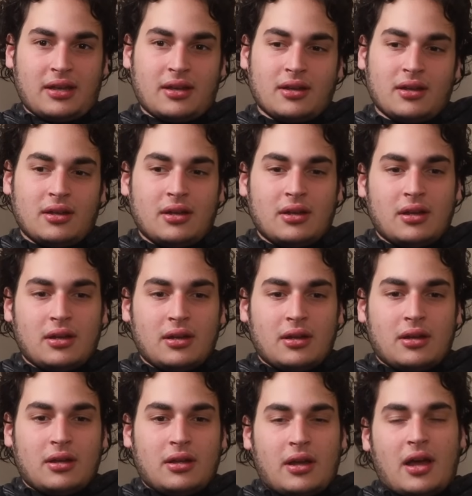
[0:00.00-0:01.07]
like,
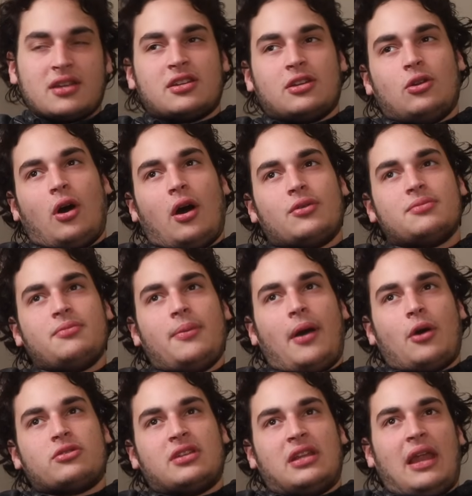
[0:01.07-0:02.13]
actually no, maybe I
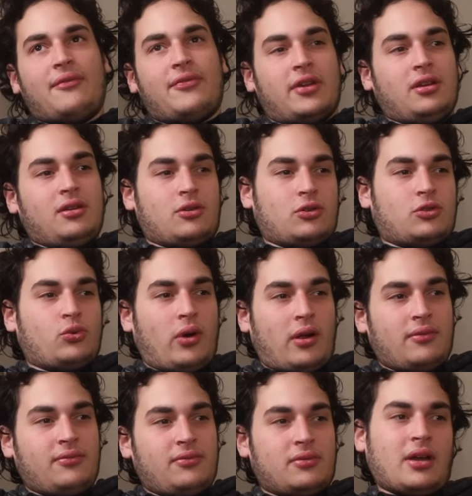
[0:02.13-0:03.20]
was 11 or
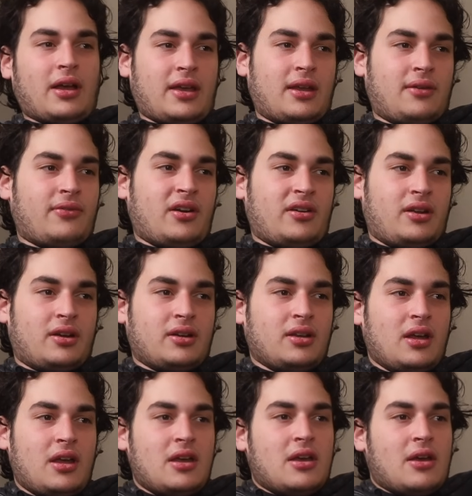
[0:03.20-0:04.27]
12. Again, very young,
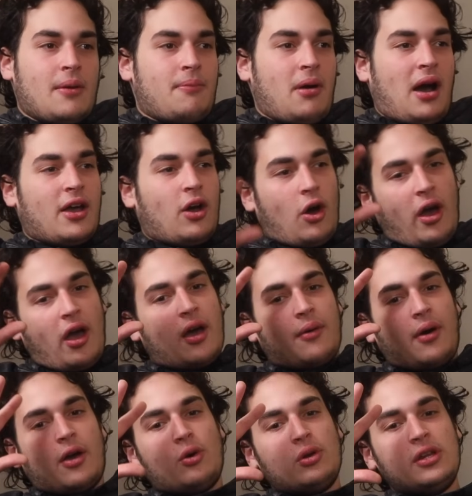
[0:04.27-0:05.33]
but I
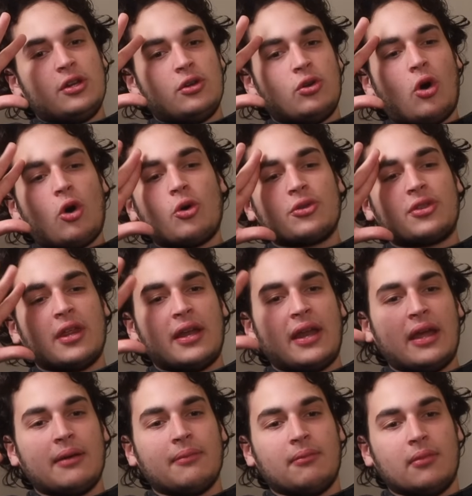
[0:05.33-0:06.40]
only know the
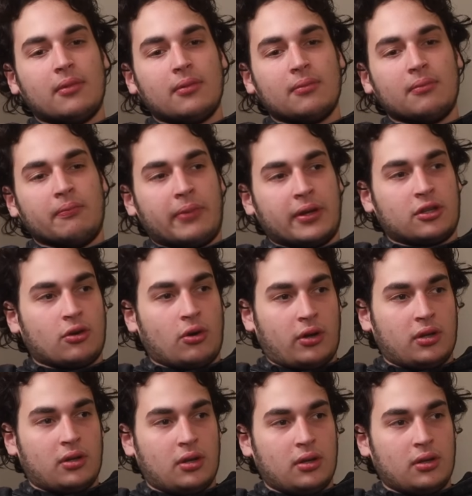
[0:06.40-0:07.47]
name
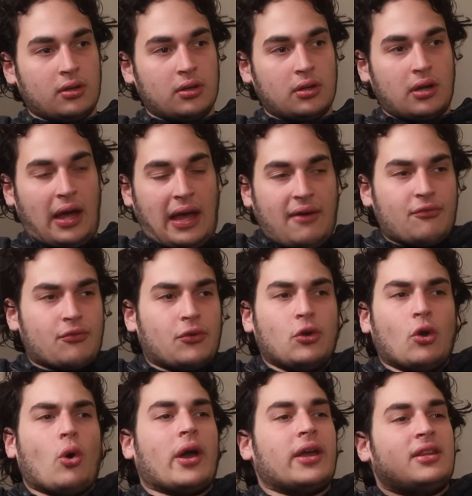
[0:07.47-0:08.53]
Bitcoin. I have
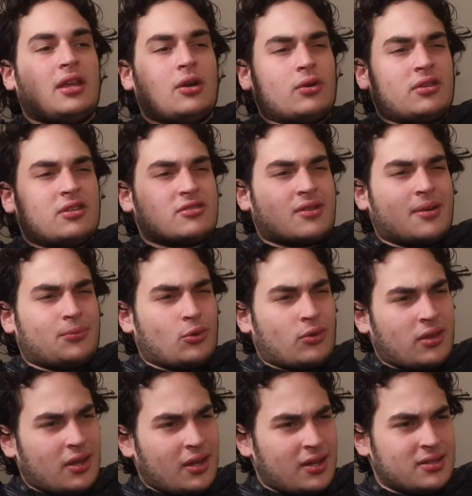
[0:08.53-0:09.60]
no idea what this crypto
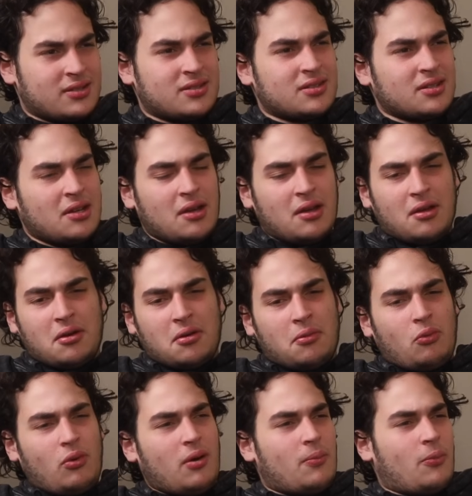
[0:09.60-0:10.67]
thing is.
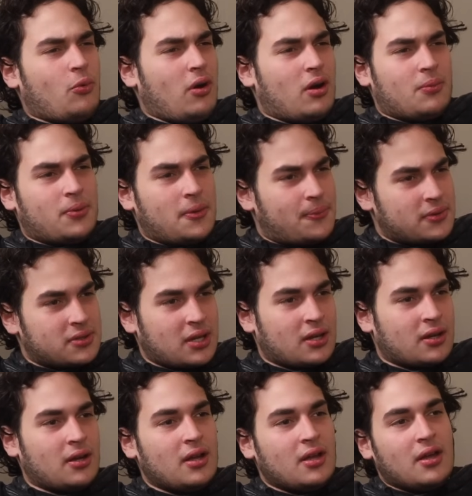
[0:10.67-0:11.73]
What are people saying?